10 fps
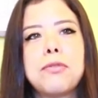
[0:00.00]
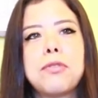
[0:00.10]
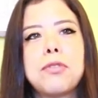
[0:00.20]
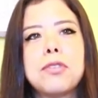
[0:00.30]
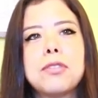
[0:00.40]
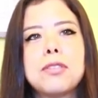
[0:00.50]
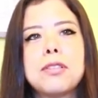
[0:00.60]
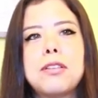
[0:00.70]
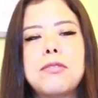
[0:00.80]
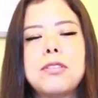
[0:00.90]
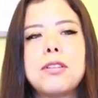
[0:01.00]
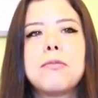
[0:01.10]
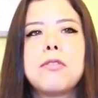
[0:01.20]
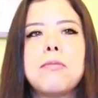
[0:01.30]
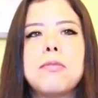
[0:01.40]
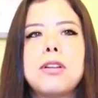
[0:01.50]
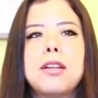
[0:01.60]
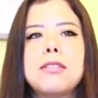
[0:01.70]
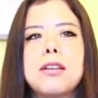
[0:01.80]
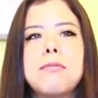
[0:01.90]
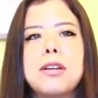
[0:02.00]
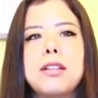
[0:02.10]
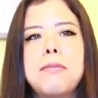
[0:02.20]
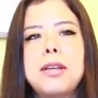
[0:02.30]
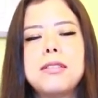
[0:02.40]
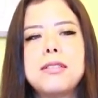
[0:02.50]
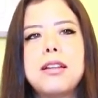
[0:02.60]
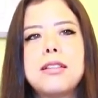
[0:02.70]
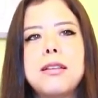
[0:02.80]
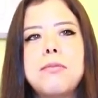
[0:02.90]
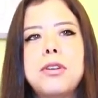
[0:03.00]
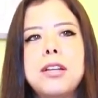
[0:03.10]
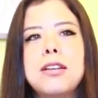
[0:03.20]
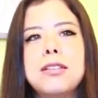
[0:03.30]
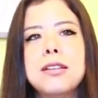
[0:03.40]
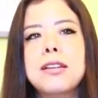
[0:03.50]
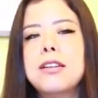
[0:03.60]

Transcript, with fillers: Of course, there is some components, some elements that I bring